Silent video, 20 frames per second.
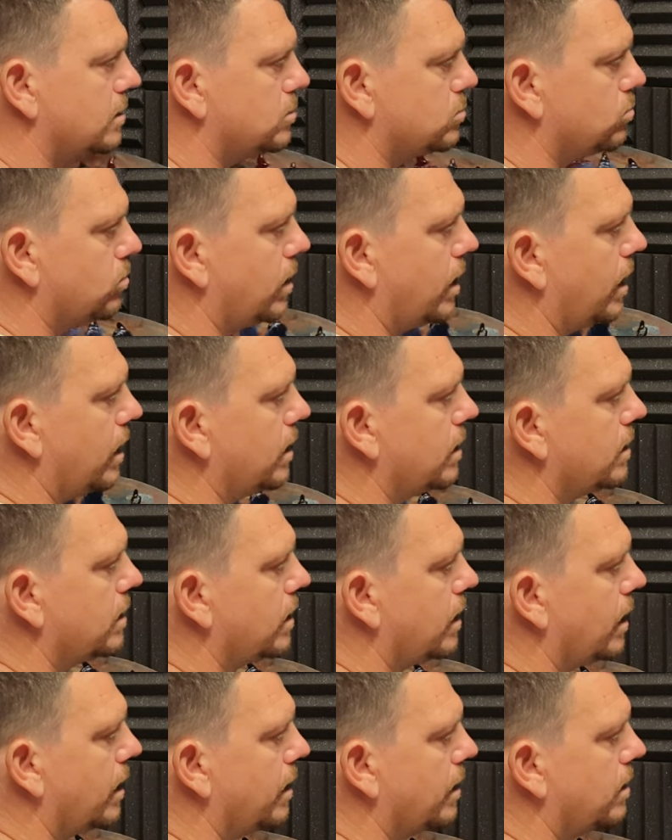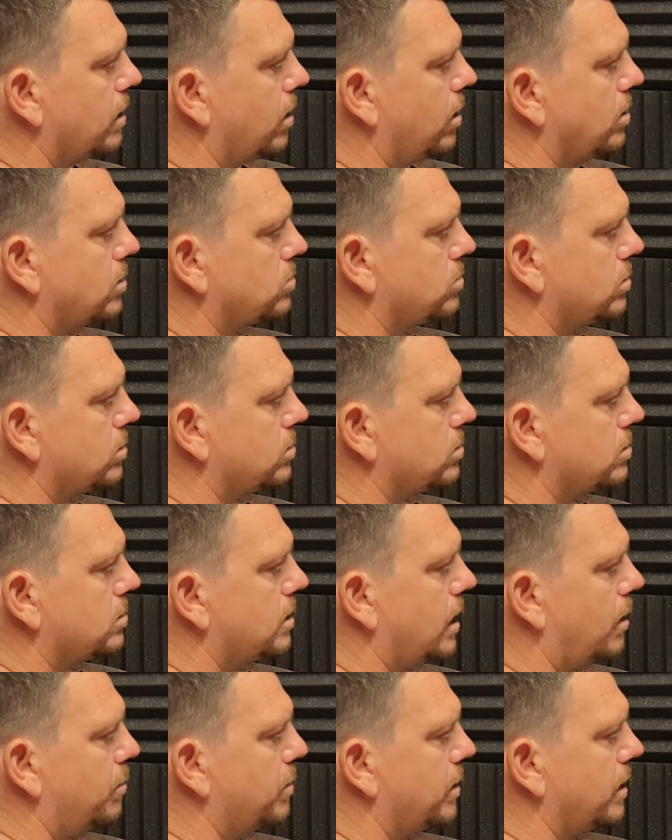as well. And of course, we'll
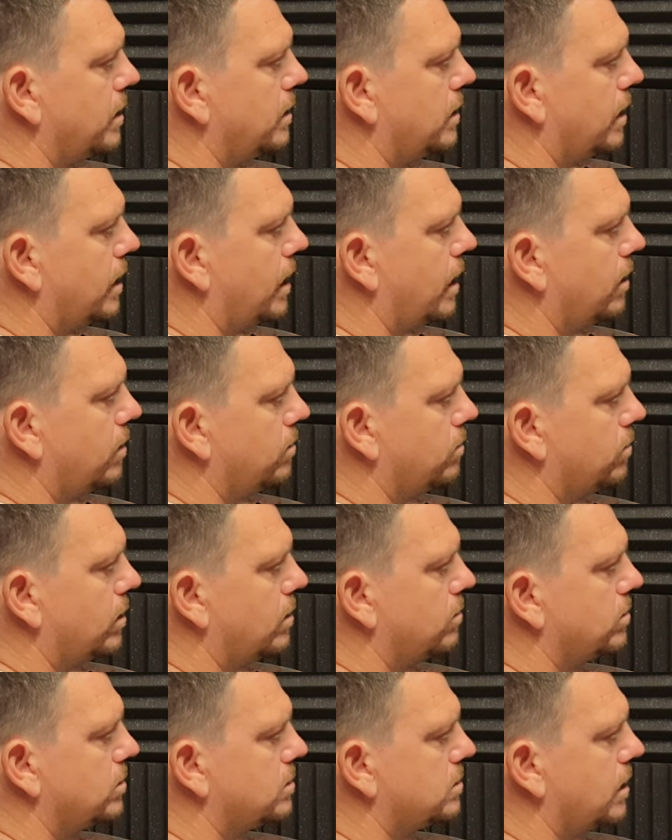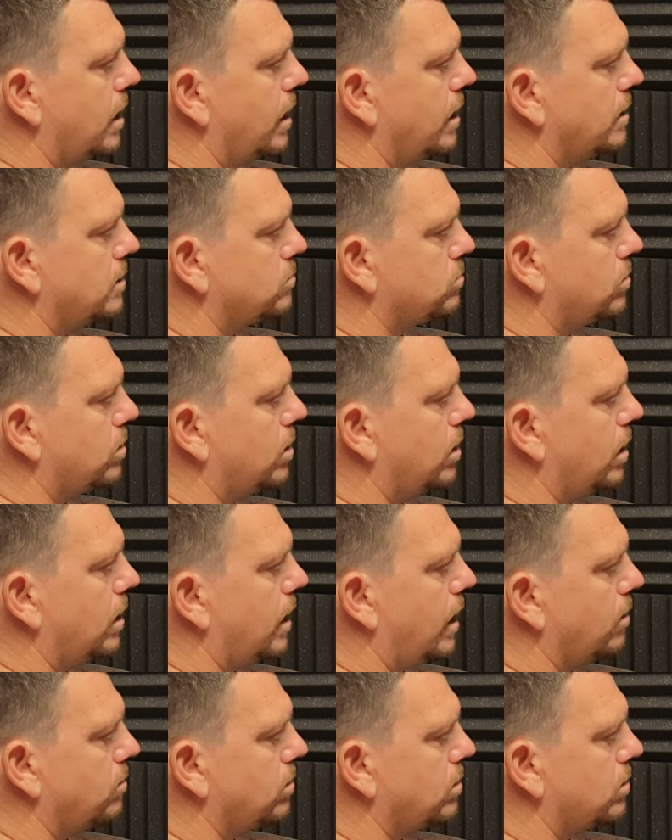just tap in there. Where do we say is
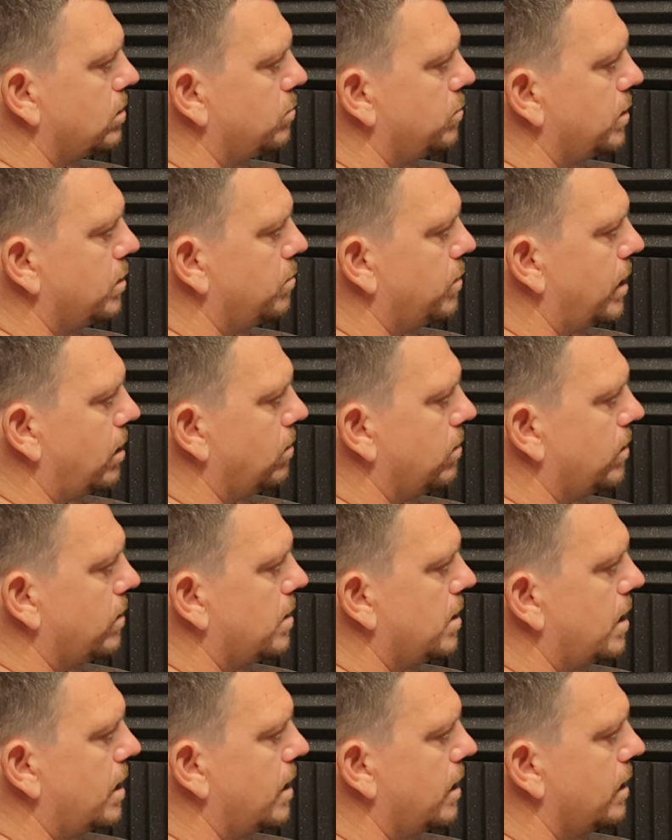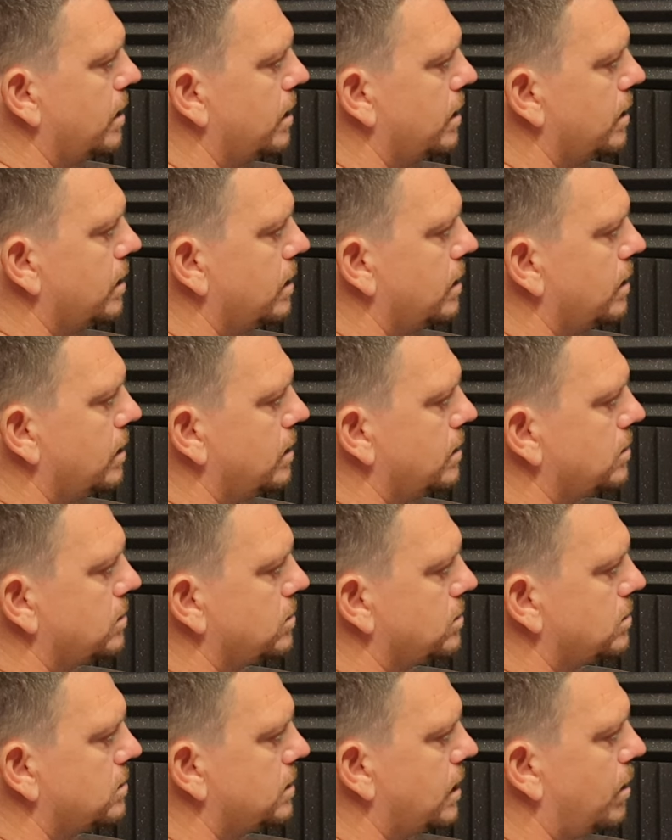waterline? We're going to be about there.
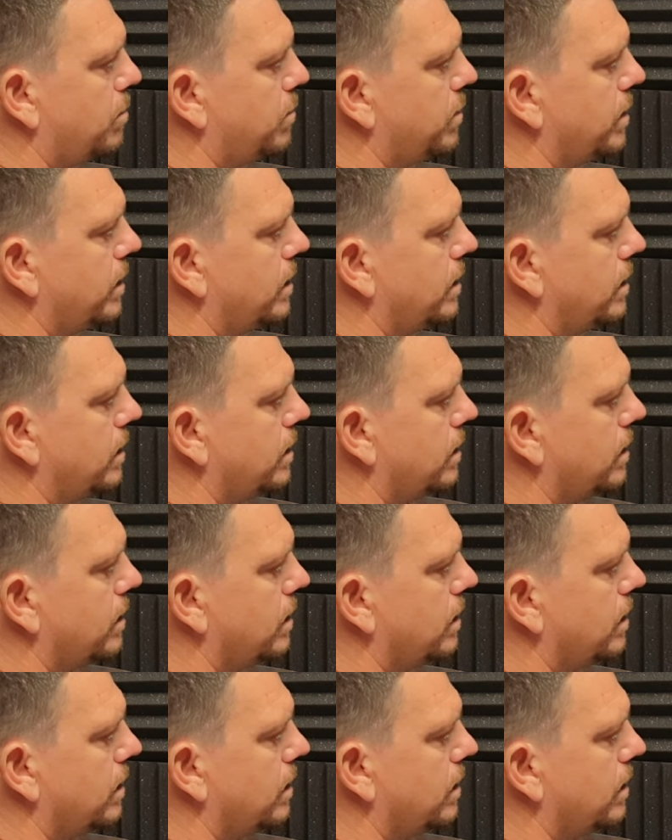Just tap in